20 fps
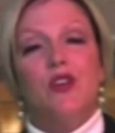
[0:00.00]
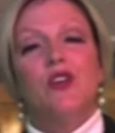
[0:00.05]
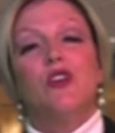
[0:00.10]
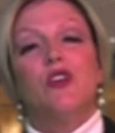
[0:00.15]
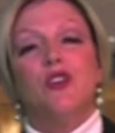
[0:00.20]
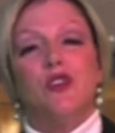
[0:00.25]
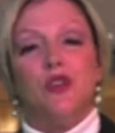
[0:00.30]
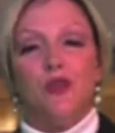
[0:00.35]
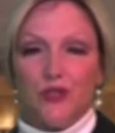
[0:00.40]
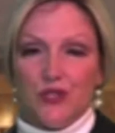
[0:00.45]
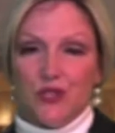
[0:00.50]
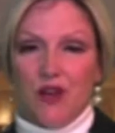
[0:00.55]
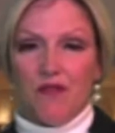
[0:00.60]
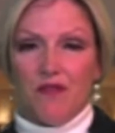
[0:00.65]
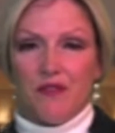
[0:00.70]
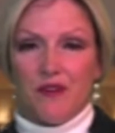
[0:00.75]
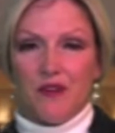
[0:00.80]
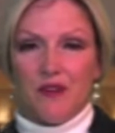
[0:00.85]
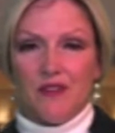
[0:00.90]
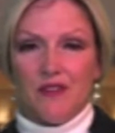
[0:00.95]
you
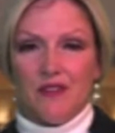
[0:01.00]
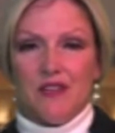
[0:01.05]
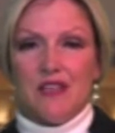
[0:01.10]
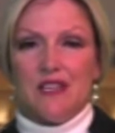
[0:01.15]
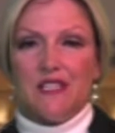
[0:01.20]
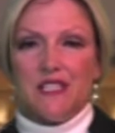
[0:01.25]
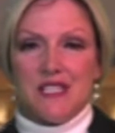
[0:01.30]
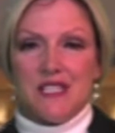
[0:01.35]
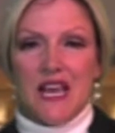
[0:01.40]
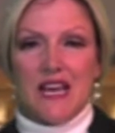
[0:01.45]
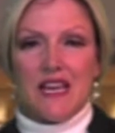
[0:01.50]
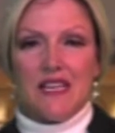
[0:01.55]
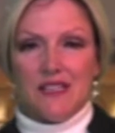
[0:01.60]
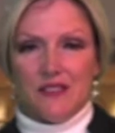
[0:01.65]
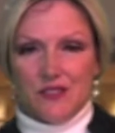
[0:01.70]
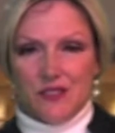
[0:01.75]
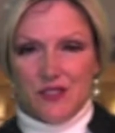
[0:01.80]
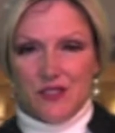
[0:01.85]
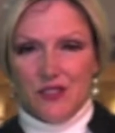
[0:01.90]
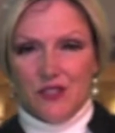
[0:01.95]
suffer.
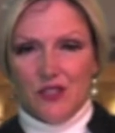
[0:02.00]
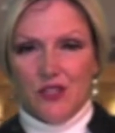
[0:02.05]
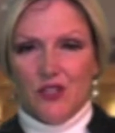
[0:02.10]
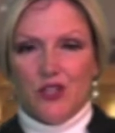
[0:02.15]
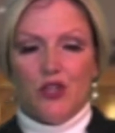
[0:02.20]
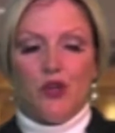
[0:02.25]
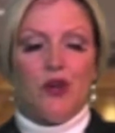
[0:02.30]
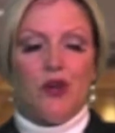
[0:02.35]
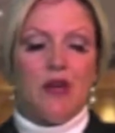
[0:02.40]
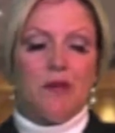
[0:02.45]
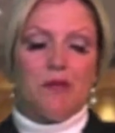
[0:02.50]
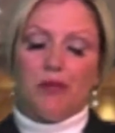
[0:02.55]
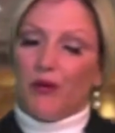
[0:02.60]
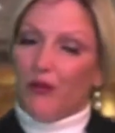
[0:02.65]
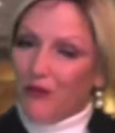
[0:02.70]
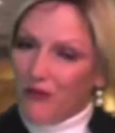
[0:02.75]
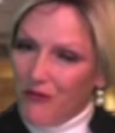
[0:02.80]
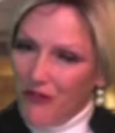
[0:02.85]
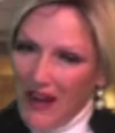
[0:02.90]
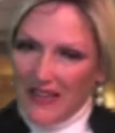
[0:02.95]
Second, you get
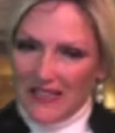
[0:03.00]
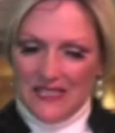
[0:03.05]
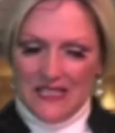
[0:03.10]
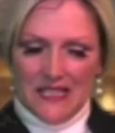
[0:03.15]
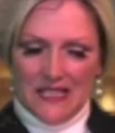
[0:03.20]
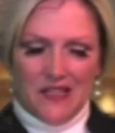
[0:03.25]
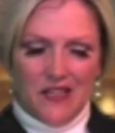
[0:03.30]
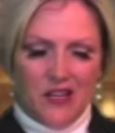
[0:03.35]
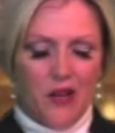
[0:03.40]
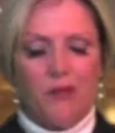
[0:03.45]
perfected.